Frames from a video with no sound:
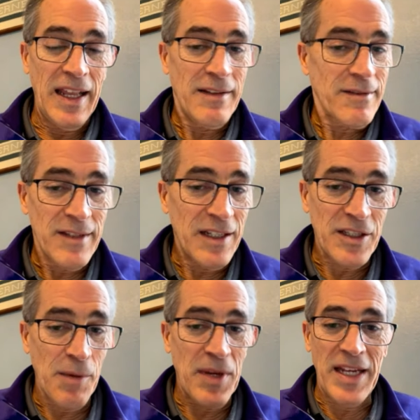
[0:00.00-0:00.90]
And in
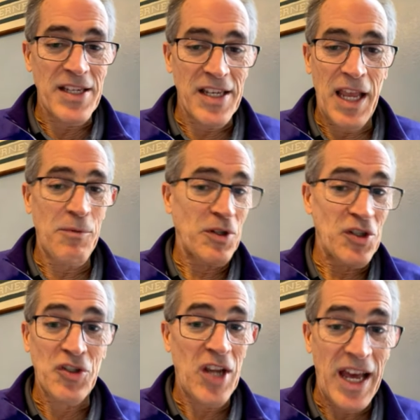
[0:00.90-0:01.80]
some cases they would
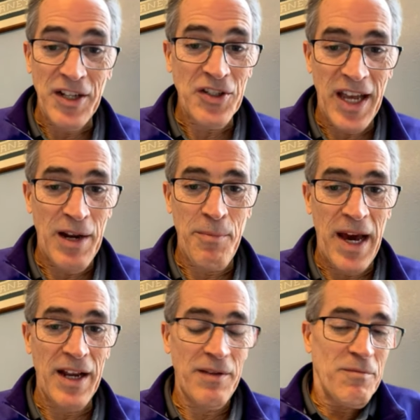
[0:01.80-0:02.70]
just chat and chat
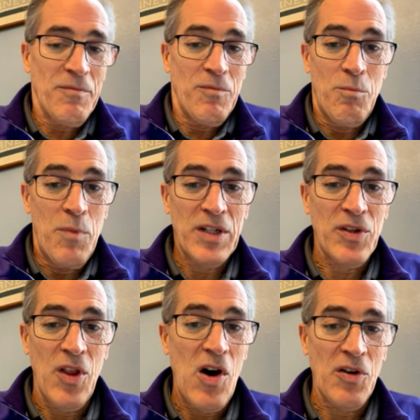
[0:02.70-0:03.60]
about it
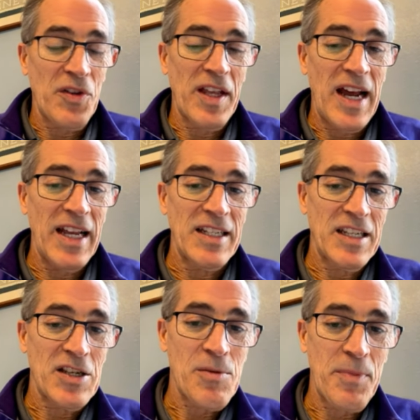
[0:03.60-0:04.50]
much longer than I
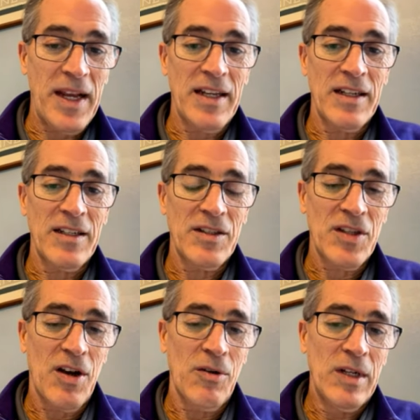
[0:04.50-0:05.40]
anticipated. And
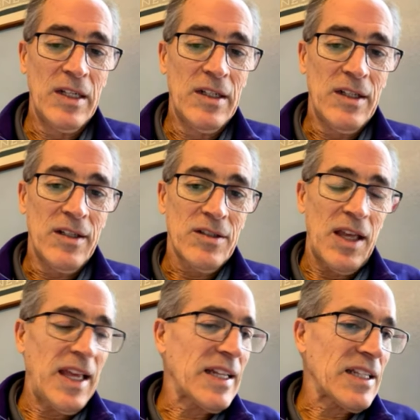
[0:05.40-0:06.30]
so, so
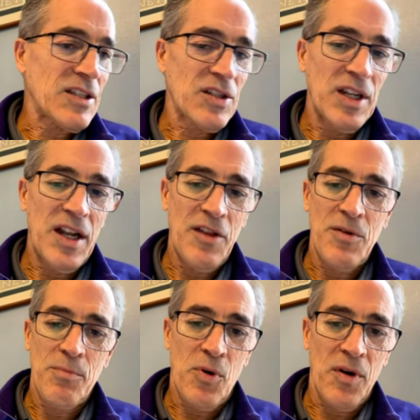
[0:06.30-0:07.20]
I think that's just another
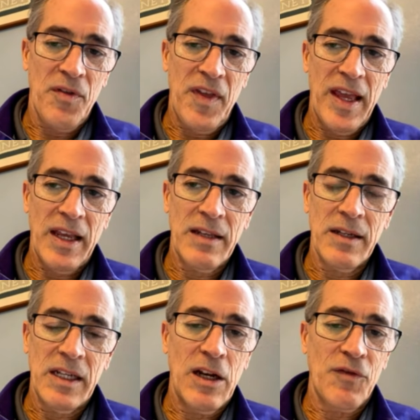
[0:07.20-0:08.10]
important thing. And,
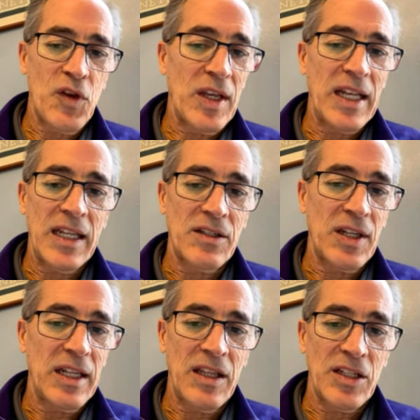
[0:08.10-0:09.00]
you know, if you get into
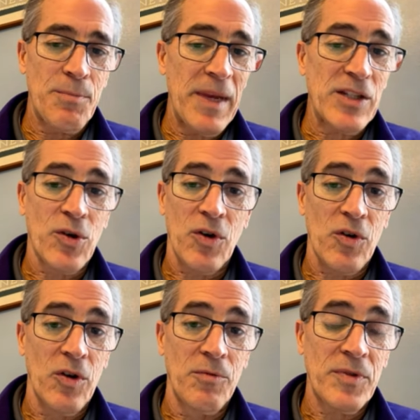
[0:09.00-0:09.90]
any of these mentor
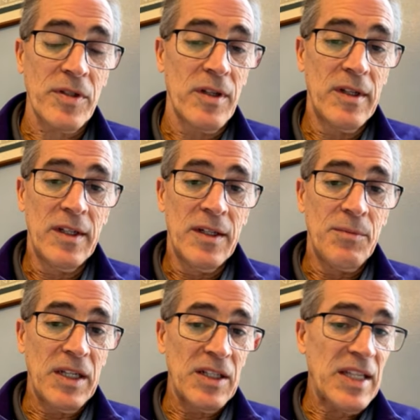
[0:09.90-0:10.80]
groups,
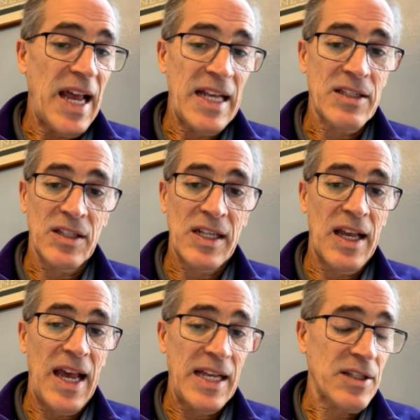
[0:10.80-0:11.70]
because
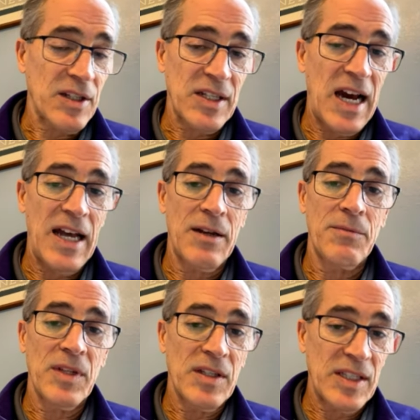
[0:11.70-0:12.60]
ASCA's got
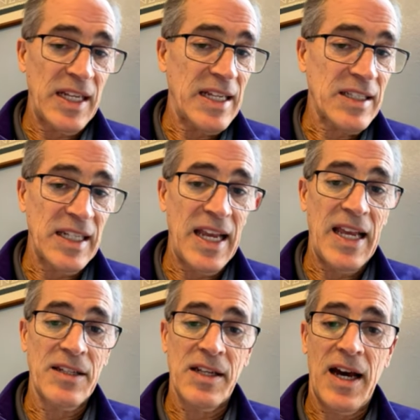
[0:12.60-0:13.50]
them, the
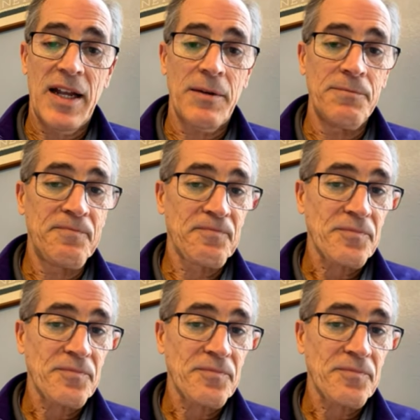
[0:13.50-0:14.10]
CSCA's got them.